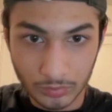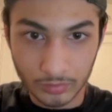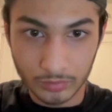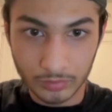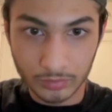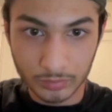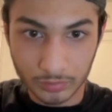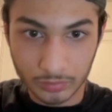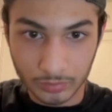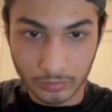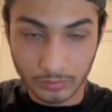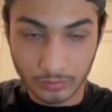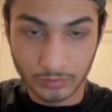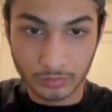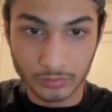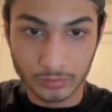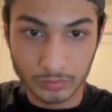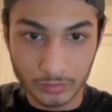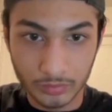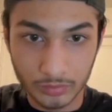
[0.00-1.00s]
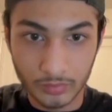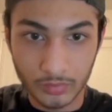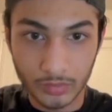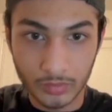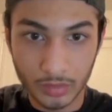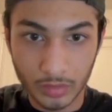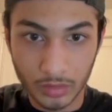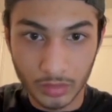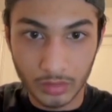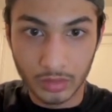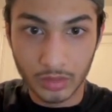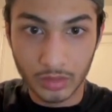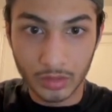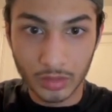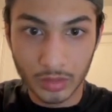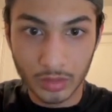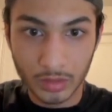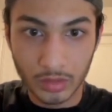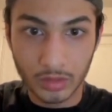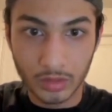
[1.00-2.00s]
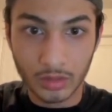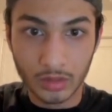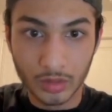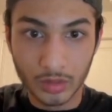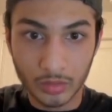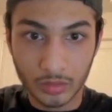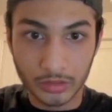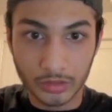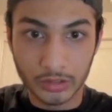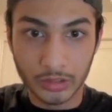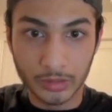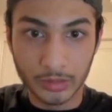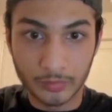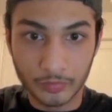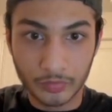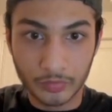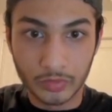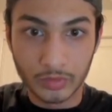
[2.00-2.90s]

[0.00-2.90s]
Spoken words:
one second.